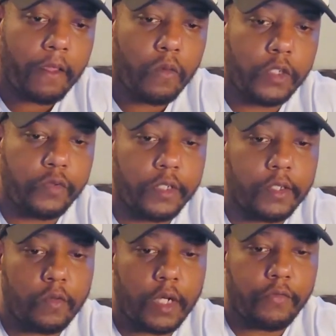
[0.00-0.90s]
which
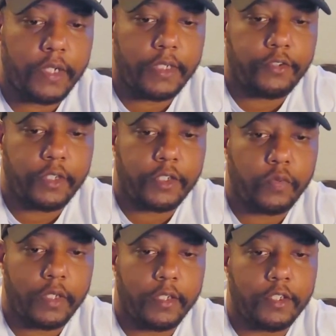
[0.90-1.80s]
one I ran into this
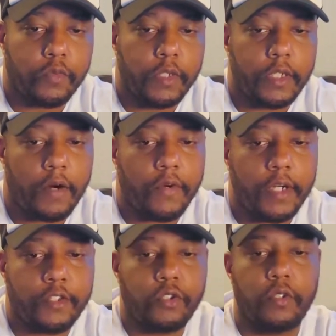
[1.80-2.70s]
week? This week I ran
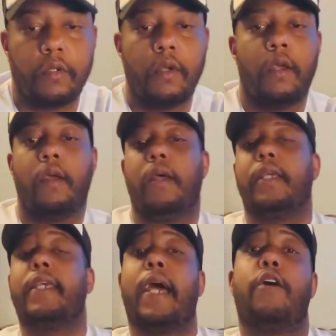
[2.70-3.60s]
into
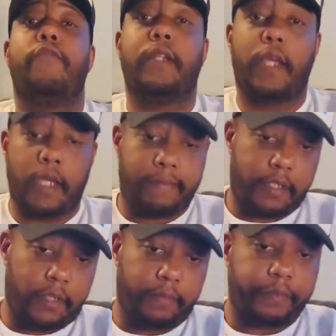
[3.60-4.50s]
Calvin
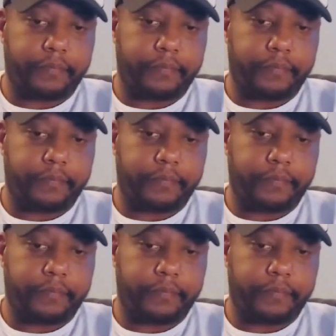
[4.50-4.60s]
Hampton,